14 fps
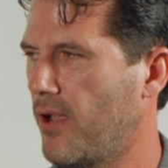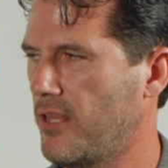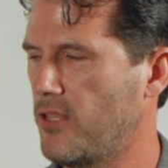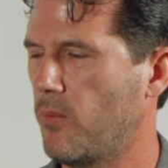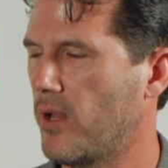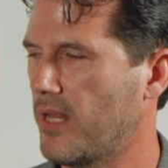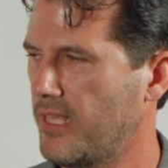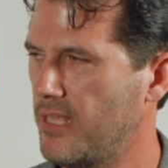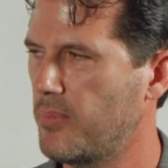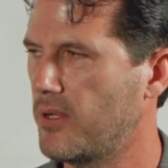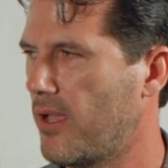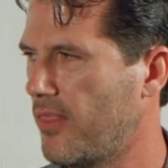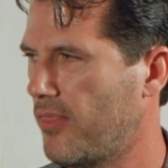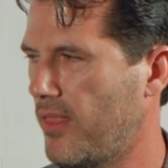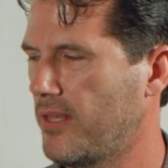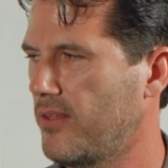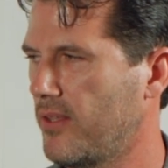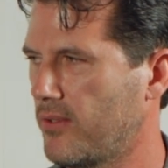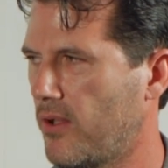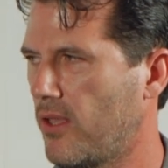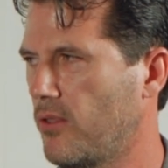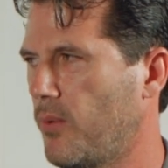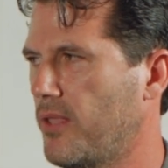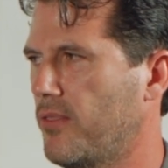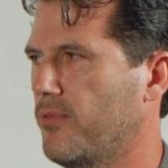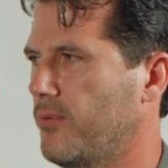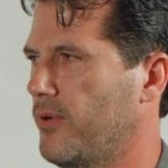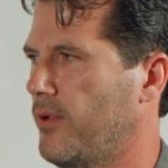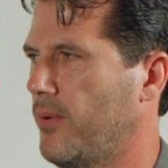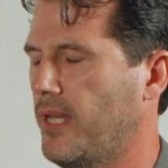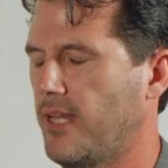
and you want to keep it authentic all the way through.